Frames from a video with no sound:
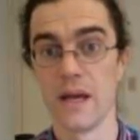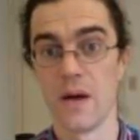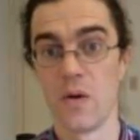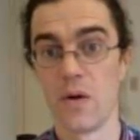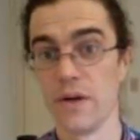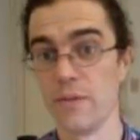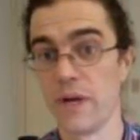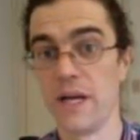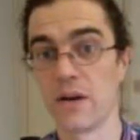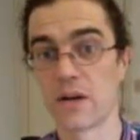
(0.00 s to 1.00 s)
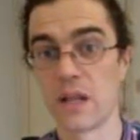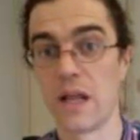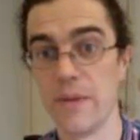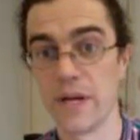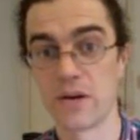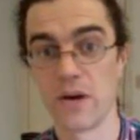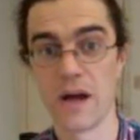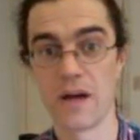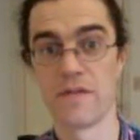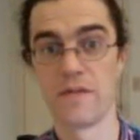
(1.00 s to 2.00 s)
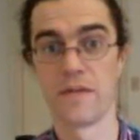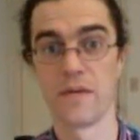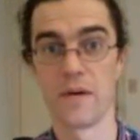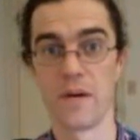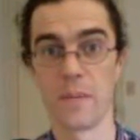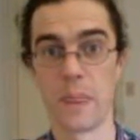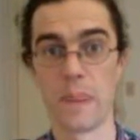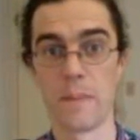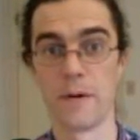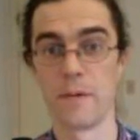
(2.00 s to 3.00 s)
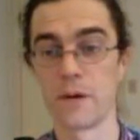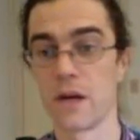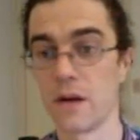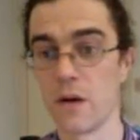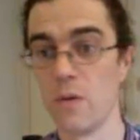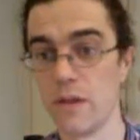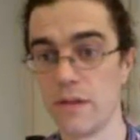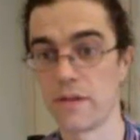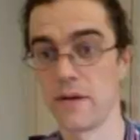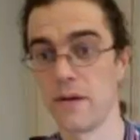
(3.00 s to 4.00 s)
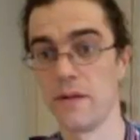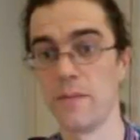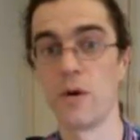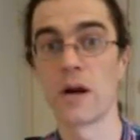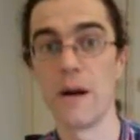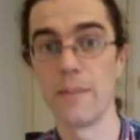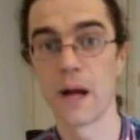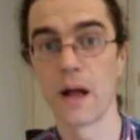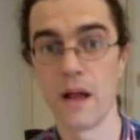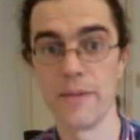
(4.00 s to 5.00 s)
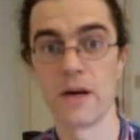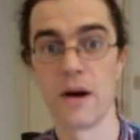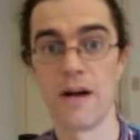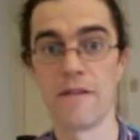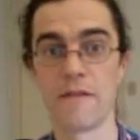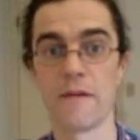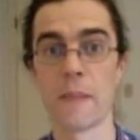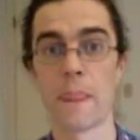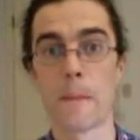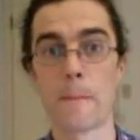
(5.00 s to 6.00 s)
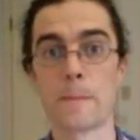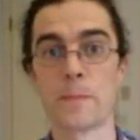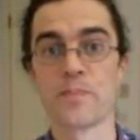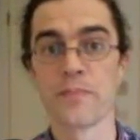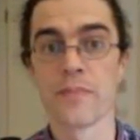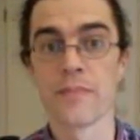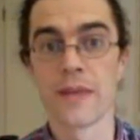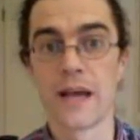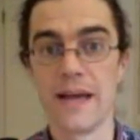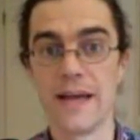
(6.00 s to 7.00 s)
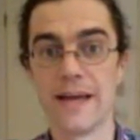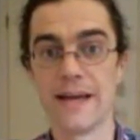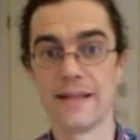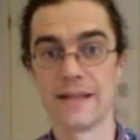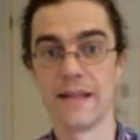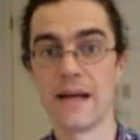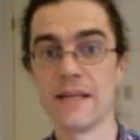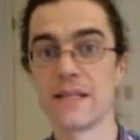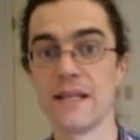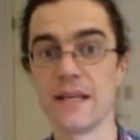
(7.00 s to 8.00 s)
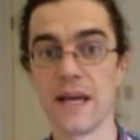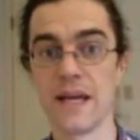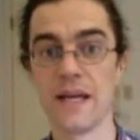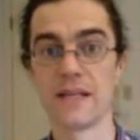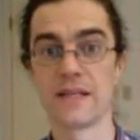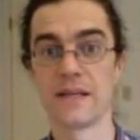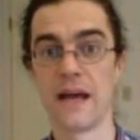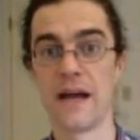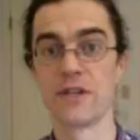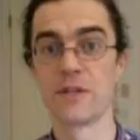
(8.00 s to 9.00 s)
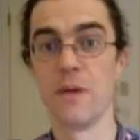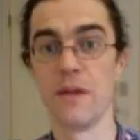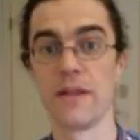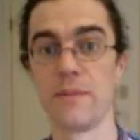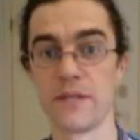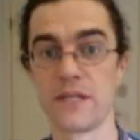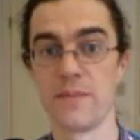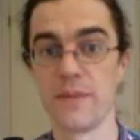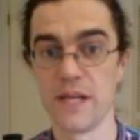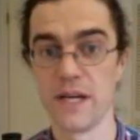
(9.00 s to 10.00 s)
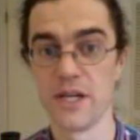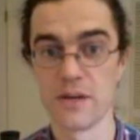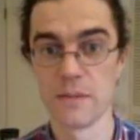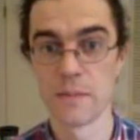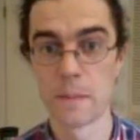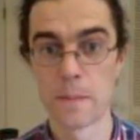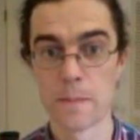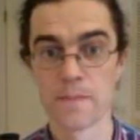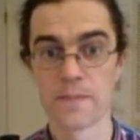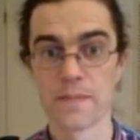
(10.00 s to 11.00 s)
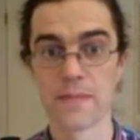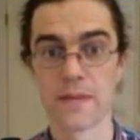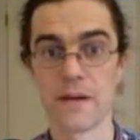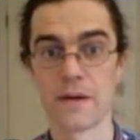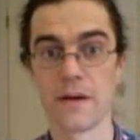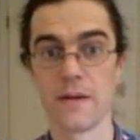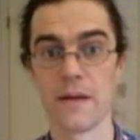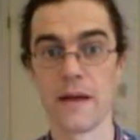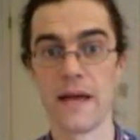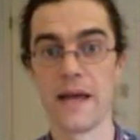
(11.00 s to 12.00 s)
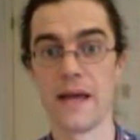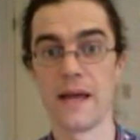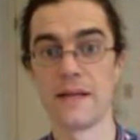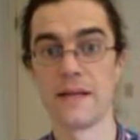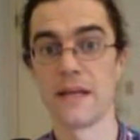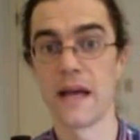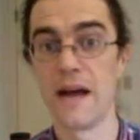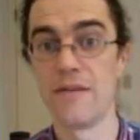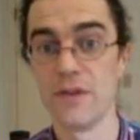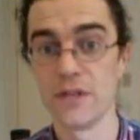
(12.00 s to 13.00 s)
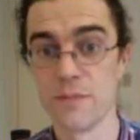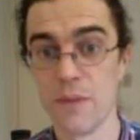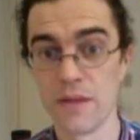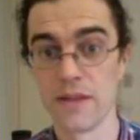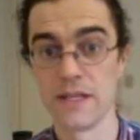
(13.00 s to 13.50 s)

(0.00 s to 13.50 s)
or you might hear climate graph, but we're going to go with the more common climograph. And the lines indicate average monthly precipitation, okay, and average monthly